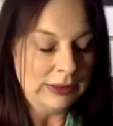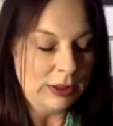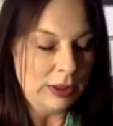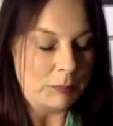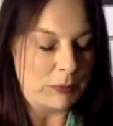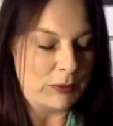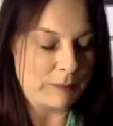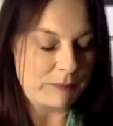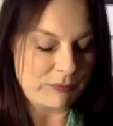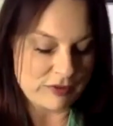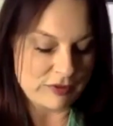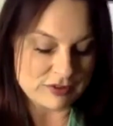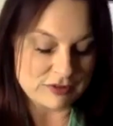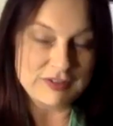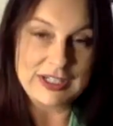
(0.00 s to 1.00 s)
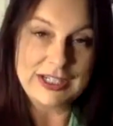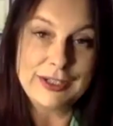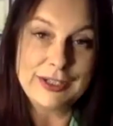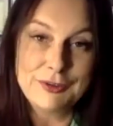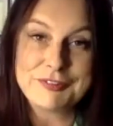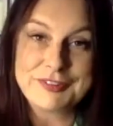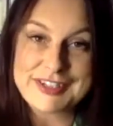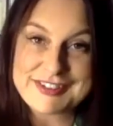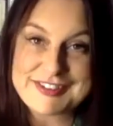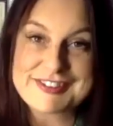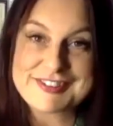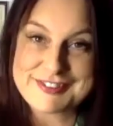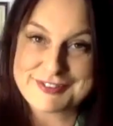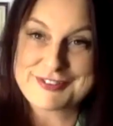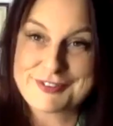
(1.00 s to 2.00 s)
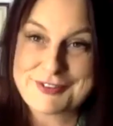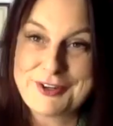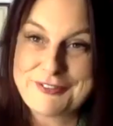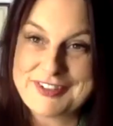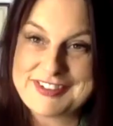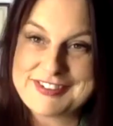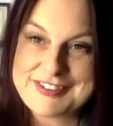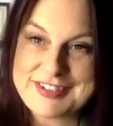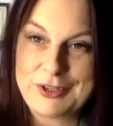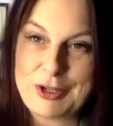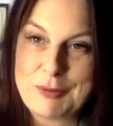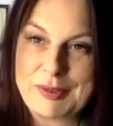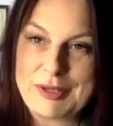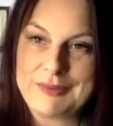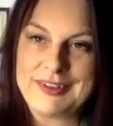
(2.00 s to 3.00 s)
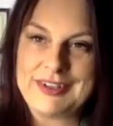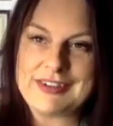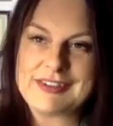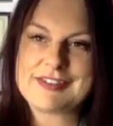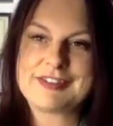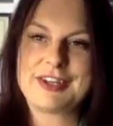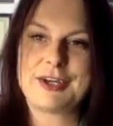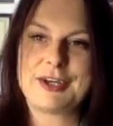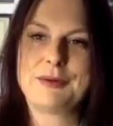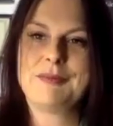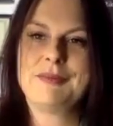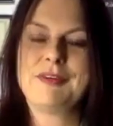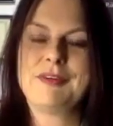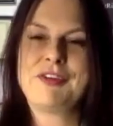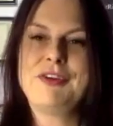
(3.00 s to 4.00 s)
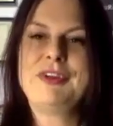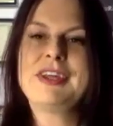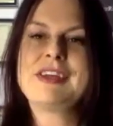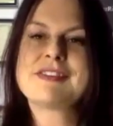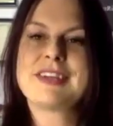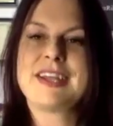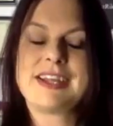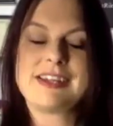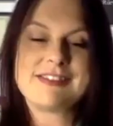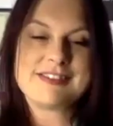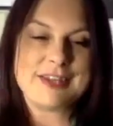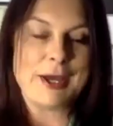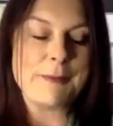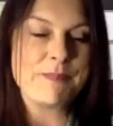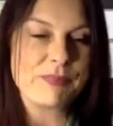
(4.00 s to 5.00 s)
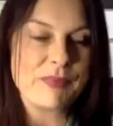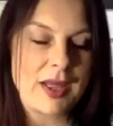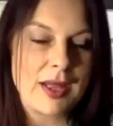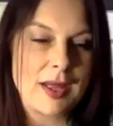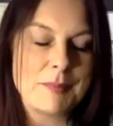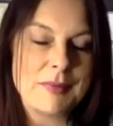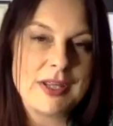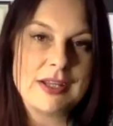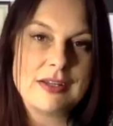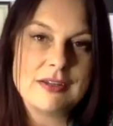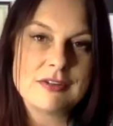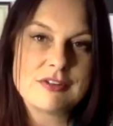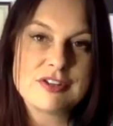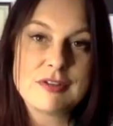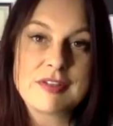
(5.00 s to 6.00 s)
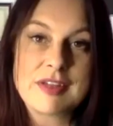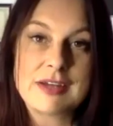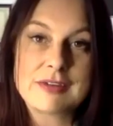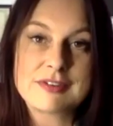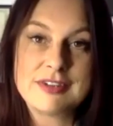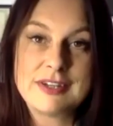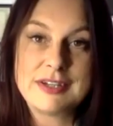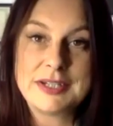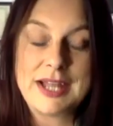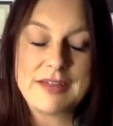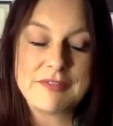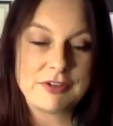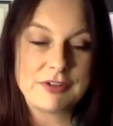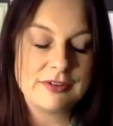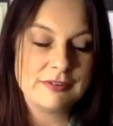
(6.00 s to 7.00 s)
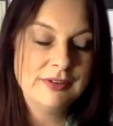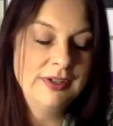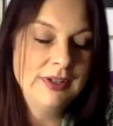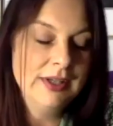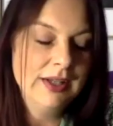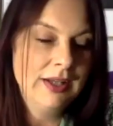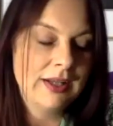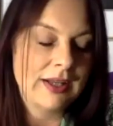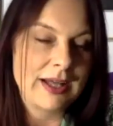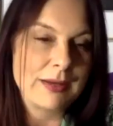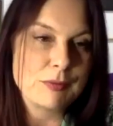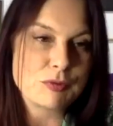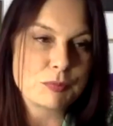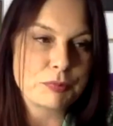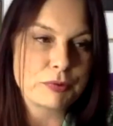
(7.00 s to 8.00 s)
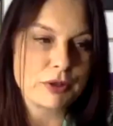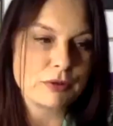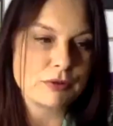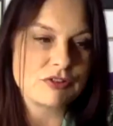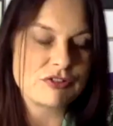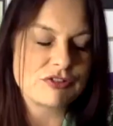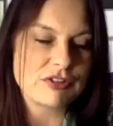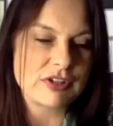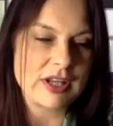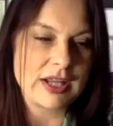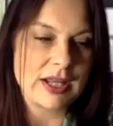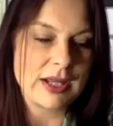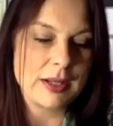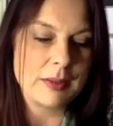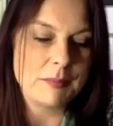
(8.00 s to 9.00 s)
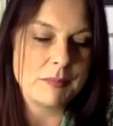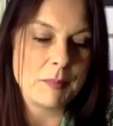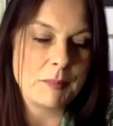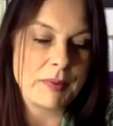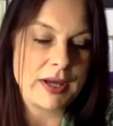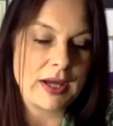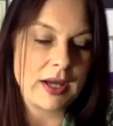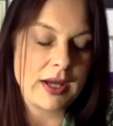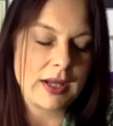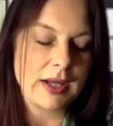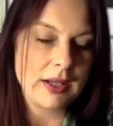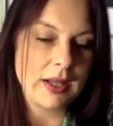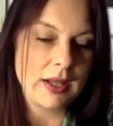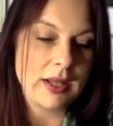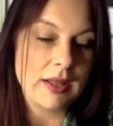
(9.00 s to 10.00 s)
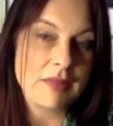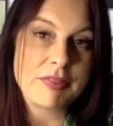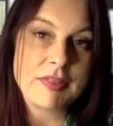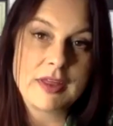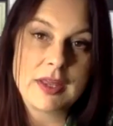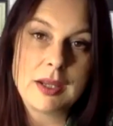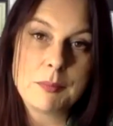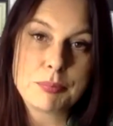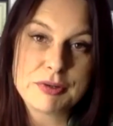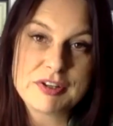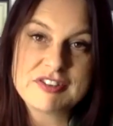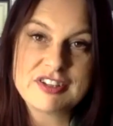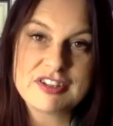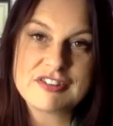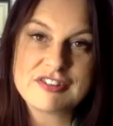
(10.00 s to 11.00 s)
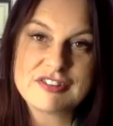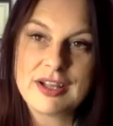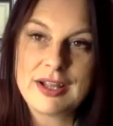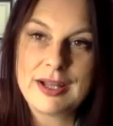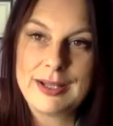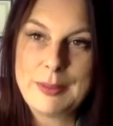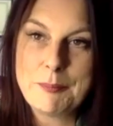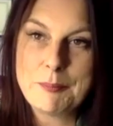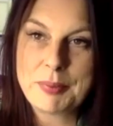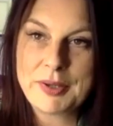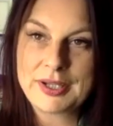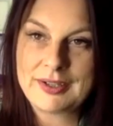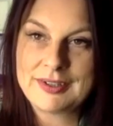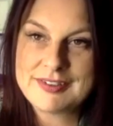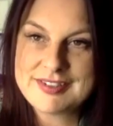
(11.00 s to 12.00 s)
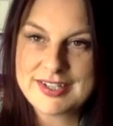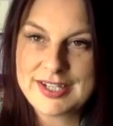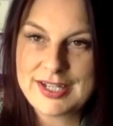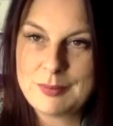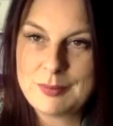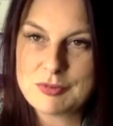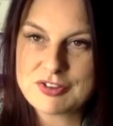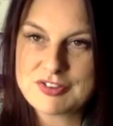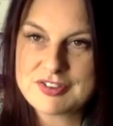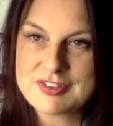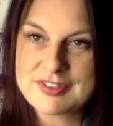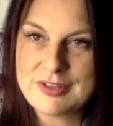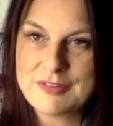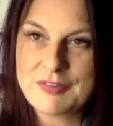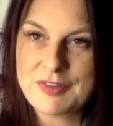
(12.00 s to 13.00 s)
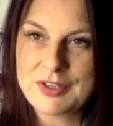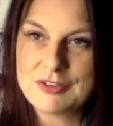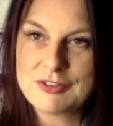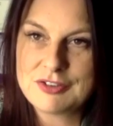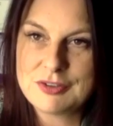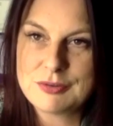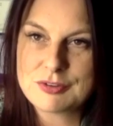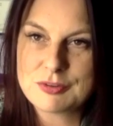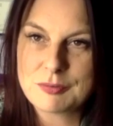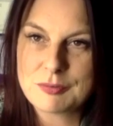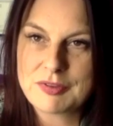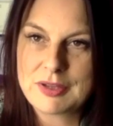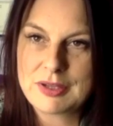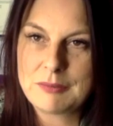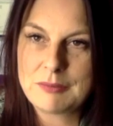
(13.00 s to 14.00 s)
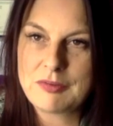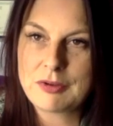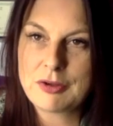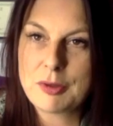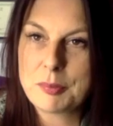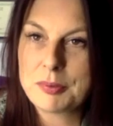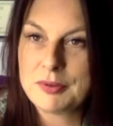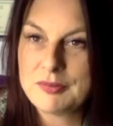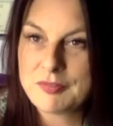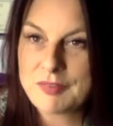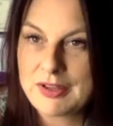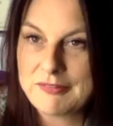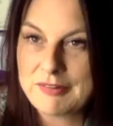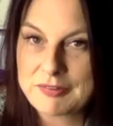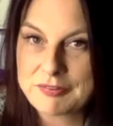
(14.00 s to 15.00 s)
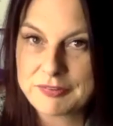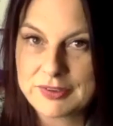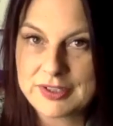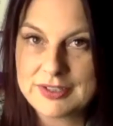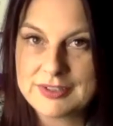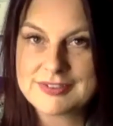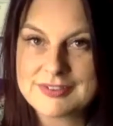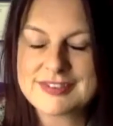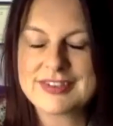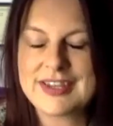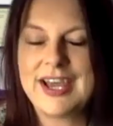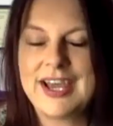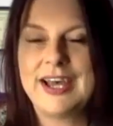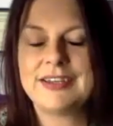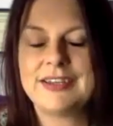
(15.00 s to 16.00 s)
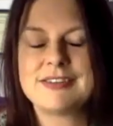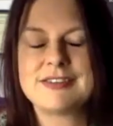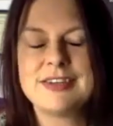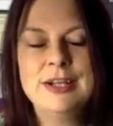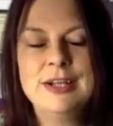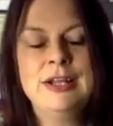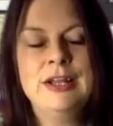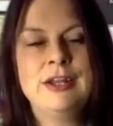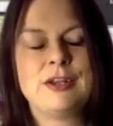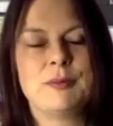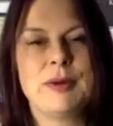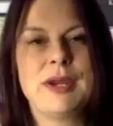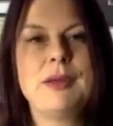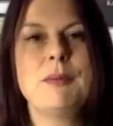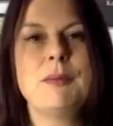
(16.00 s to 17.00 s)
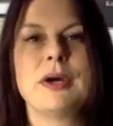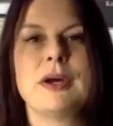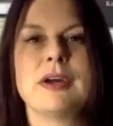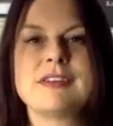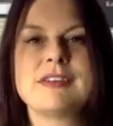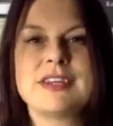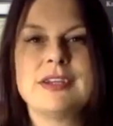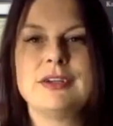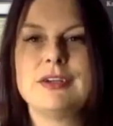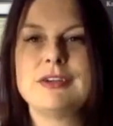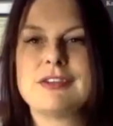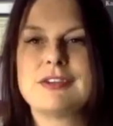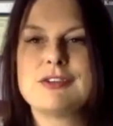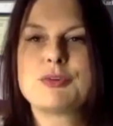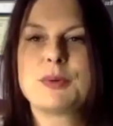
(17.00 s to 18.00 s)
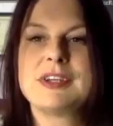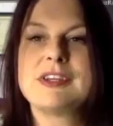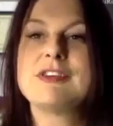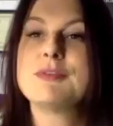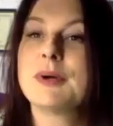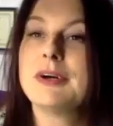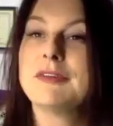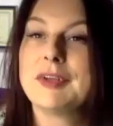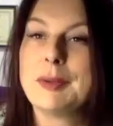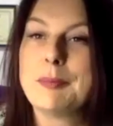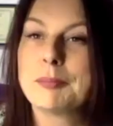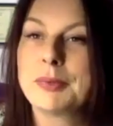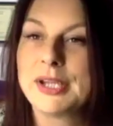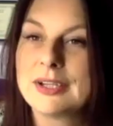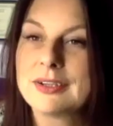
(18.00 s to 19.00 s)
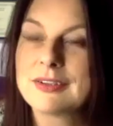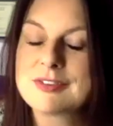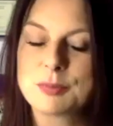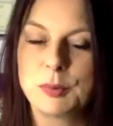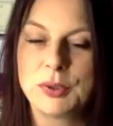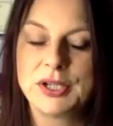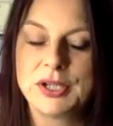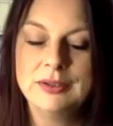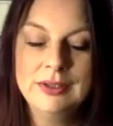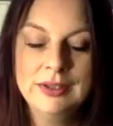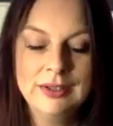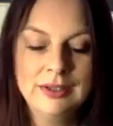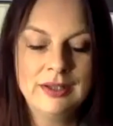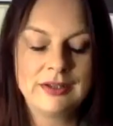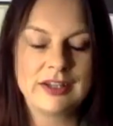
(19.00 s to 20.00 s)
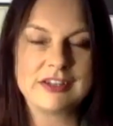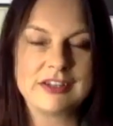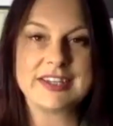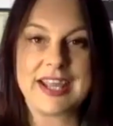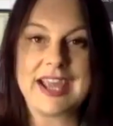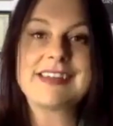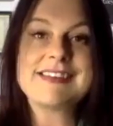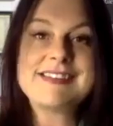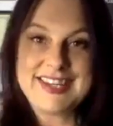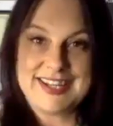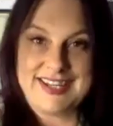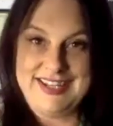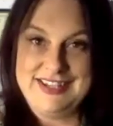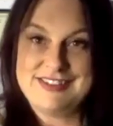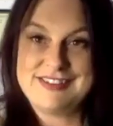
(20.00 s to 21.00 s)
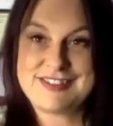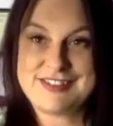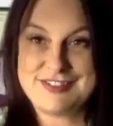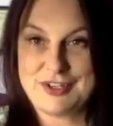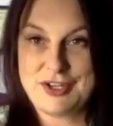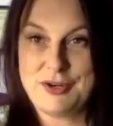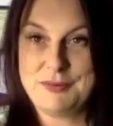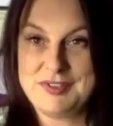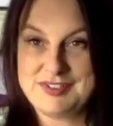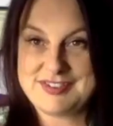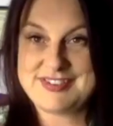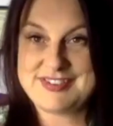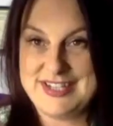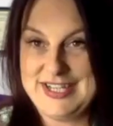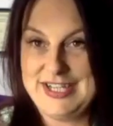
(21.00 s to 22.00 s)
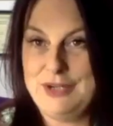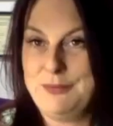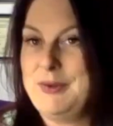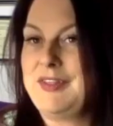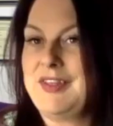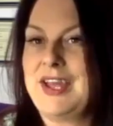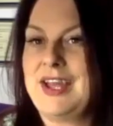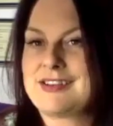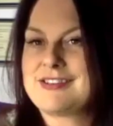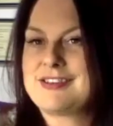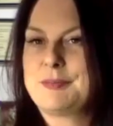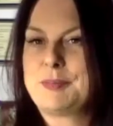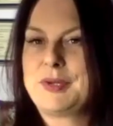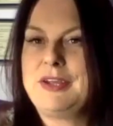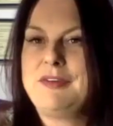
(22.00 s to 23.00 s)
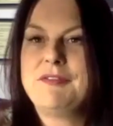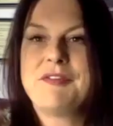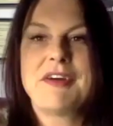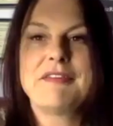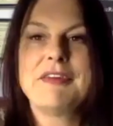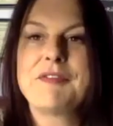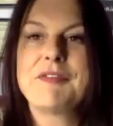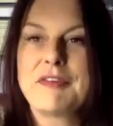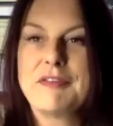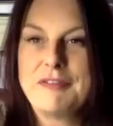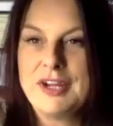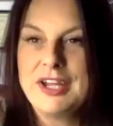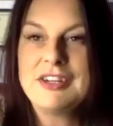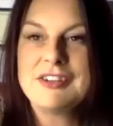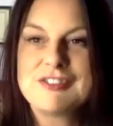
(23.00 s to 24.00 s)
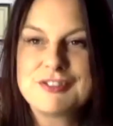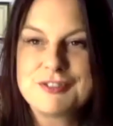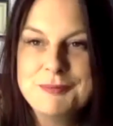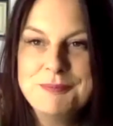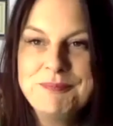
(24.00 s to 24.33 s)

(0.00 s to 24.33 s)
But there's a really lovely story to tell you about this. So a few years later, in 2011, I was approached by the British Olympic team just to see if I could do something with a couple of their athletes. And the way it worked, London 2012 Olympics, were that to get tickets to go and see, you either had to be very, very rich,